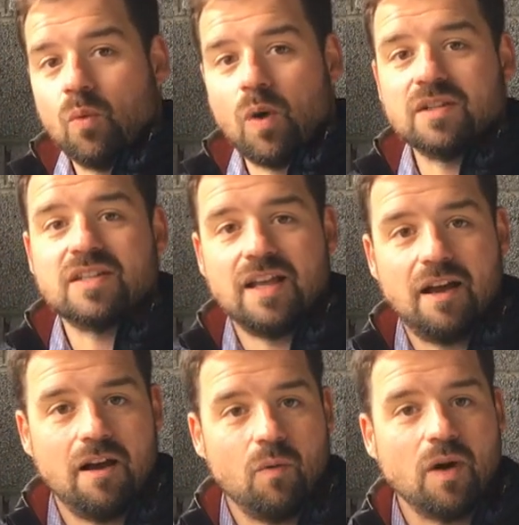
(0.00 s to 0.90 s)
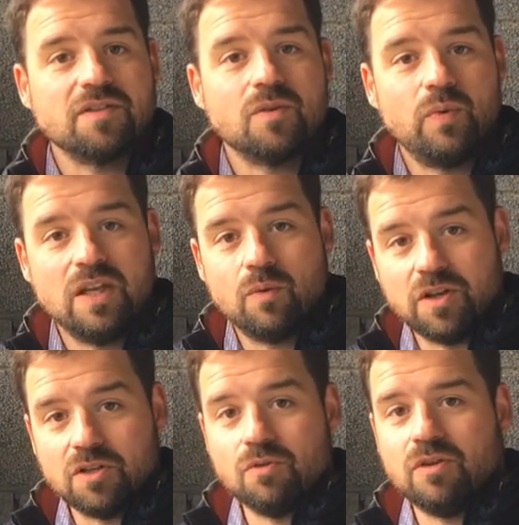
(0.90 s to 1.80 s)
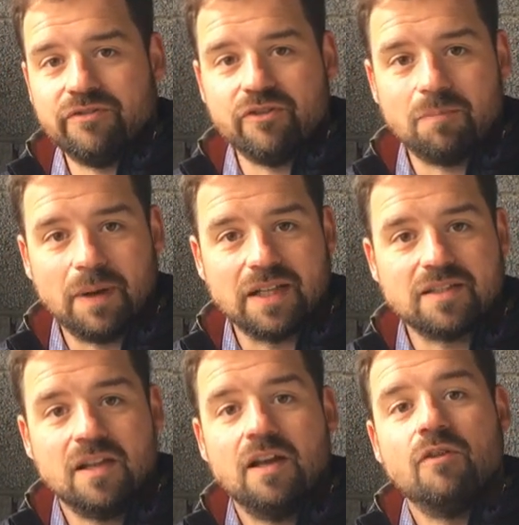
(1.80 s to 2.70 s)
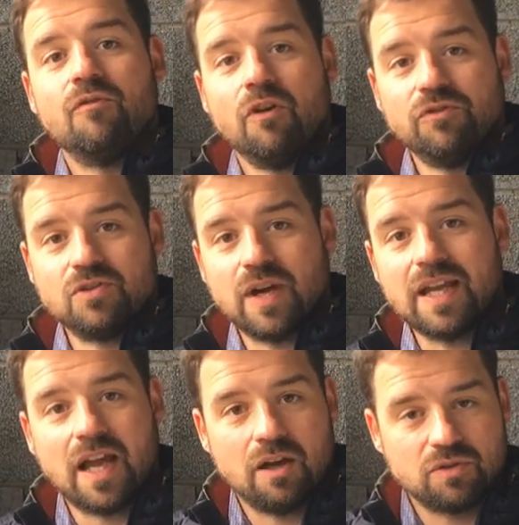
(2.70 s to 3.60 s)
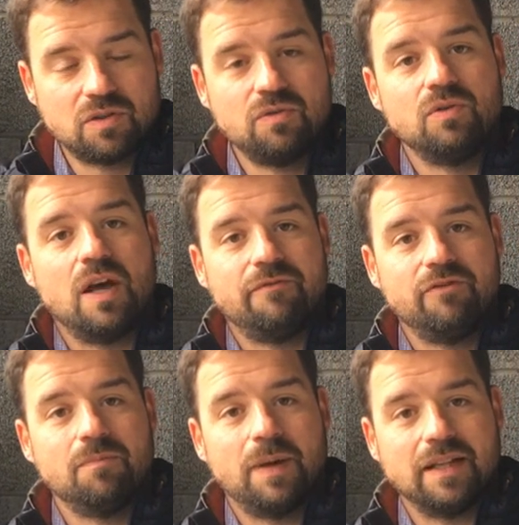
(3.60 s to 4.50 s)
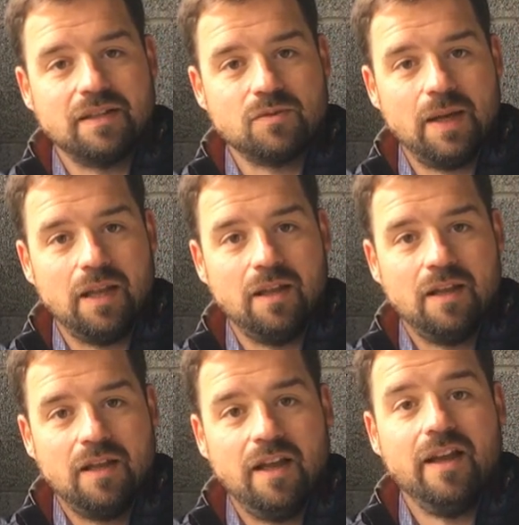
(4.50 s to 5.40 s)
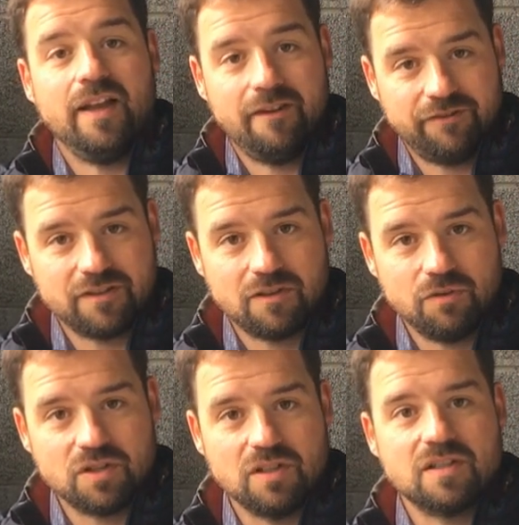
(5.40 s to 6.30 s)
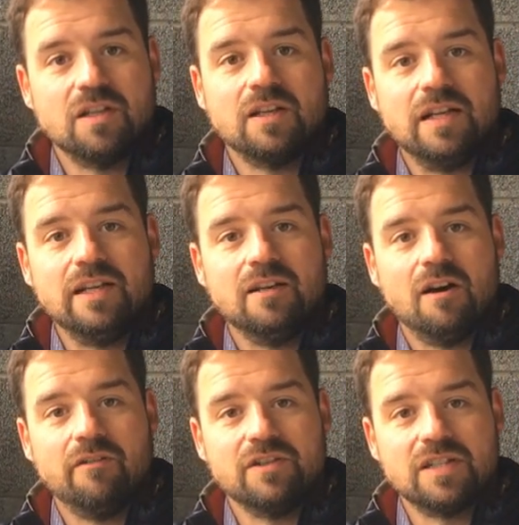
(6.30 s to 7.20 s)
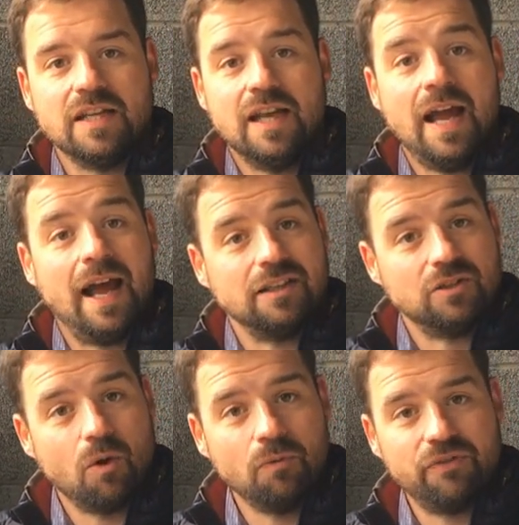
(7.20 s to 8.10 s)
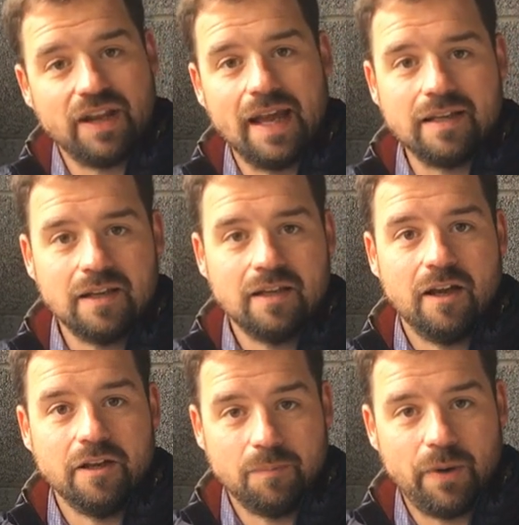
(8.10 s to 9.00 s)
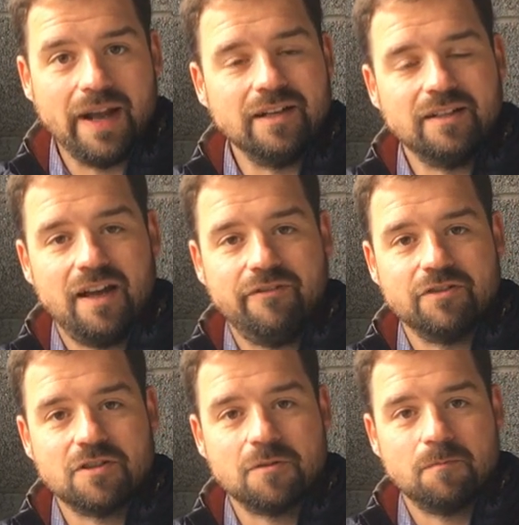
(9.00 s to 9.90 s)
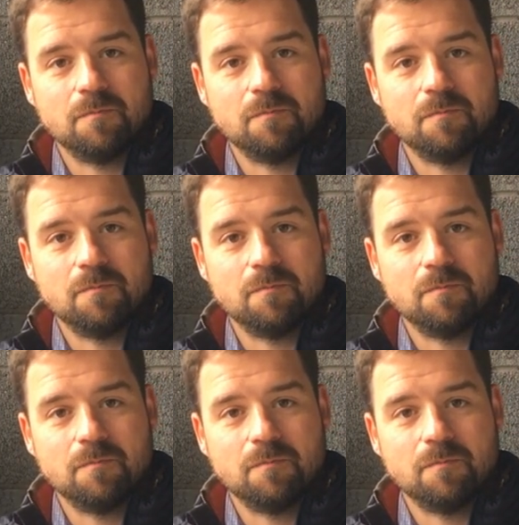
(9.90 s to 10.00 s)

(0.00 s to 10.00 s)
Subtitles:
once a week when you're doing the footbaths, run the dry cows through that footbath as well, if the solution is still clean, obviously. And don't forget the pregnant heifers.